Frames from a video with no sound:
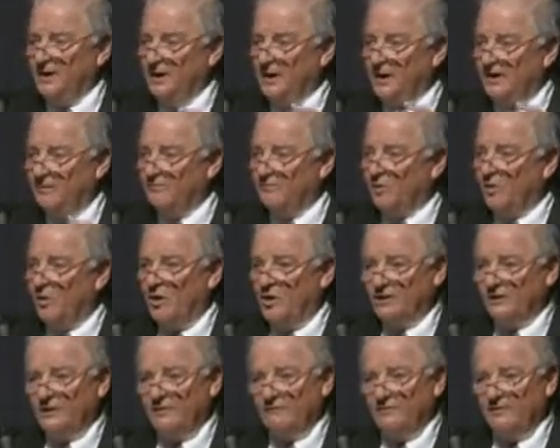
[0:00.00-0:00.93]
he
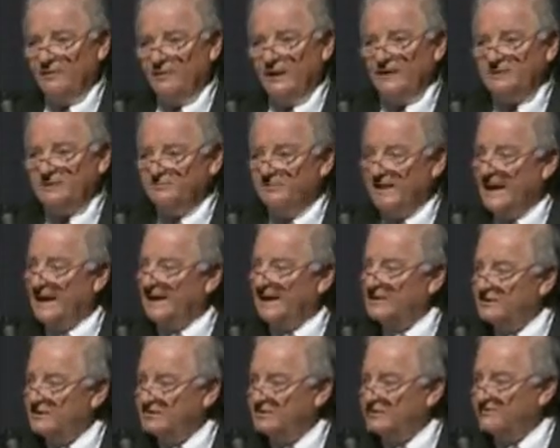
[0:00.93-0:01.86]
brought nevertheless back
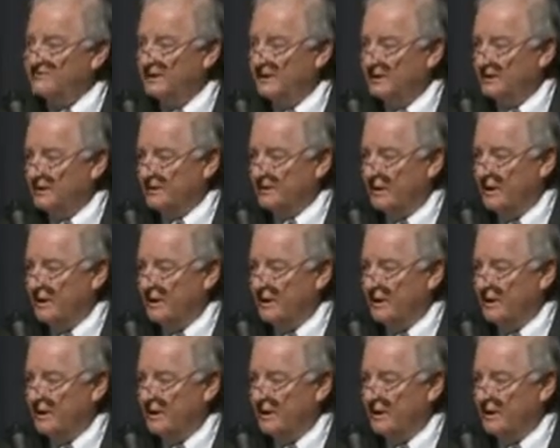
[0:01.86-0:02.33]
into civilian